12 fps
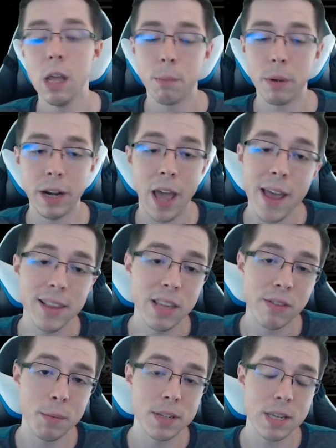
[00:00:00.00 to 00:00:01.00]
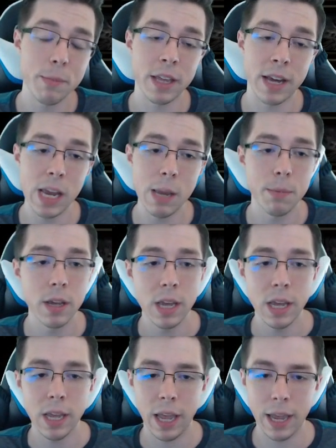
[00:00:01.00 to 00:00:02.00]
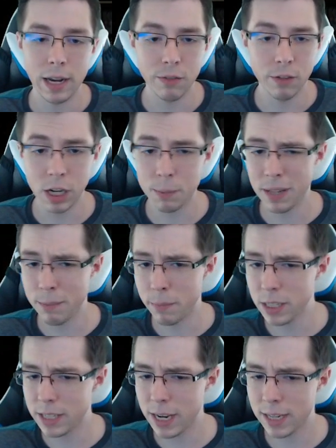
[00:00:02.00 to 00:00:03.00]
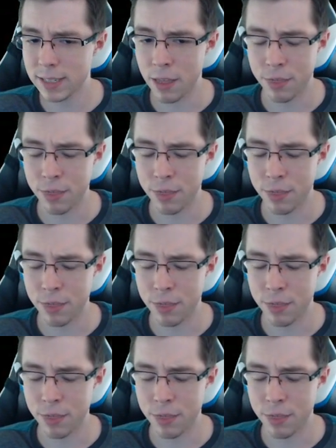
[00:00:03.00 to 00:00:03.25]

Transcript: But it has lived up to some of the hype, and if you're going to play monk decks, I